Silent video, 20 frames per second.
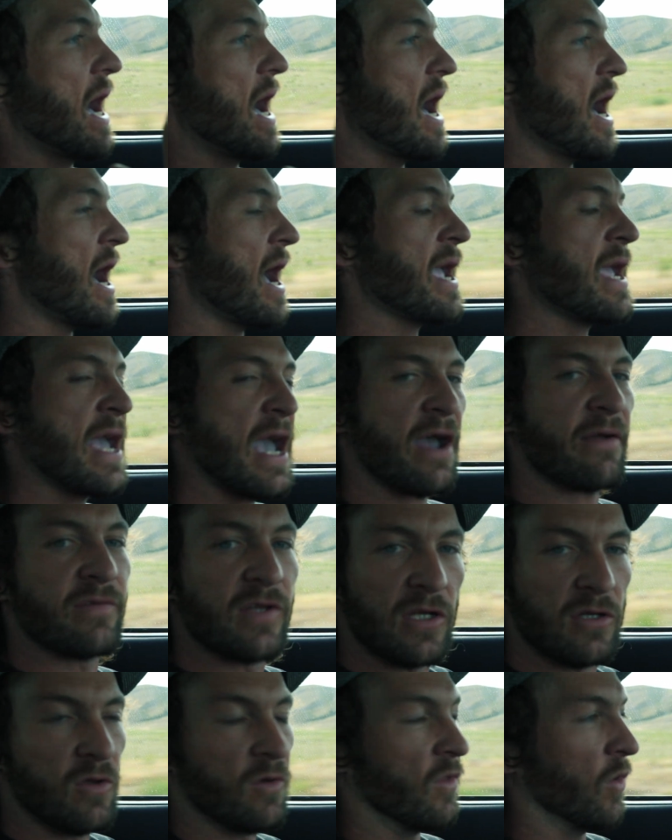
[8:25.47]
I have
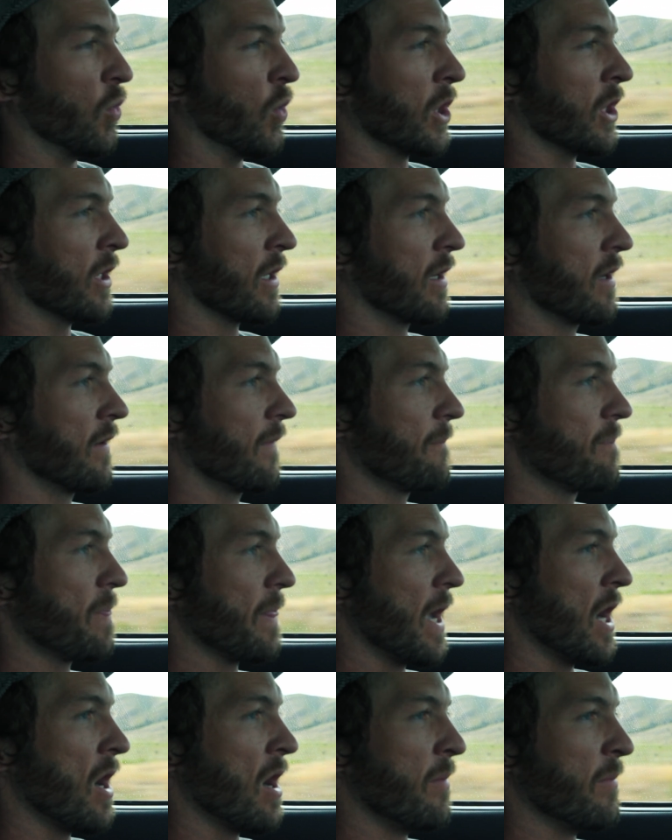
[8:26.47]
to do the work.
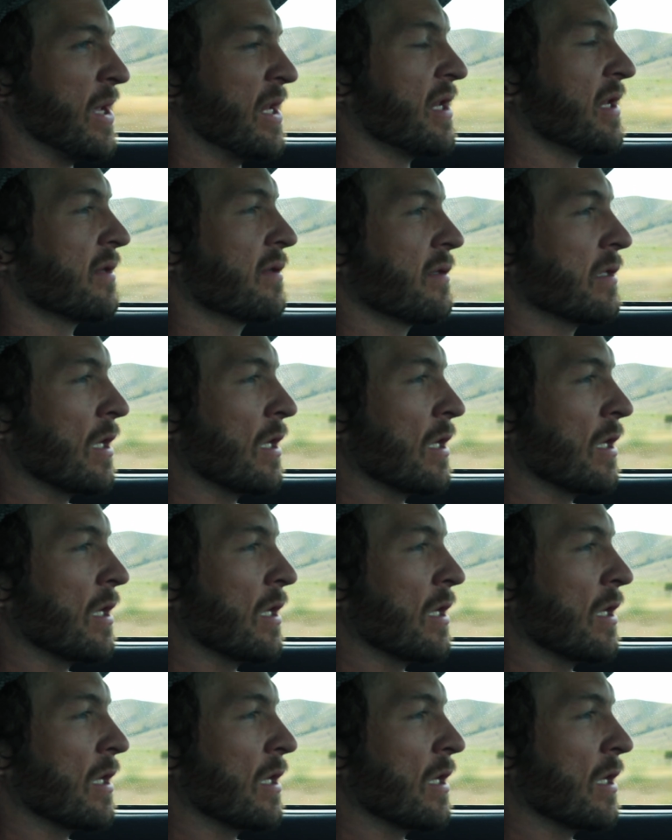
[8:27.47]
It is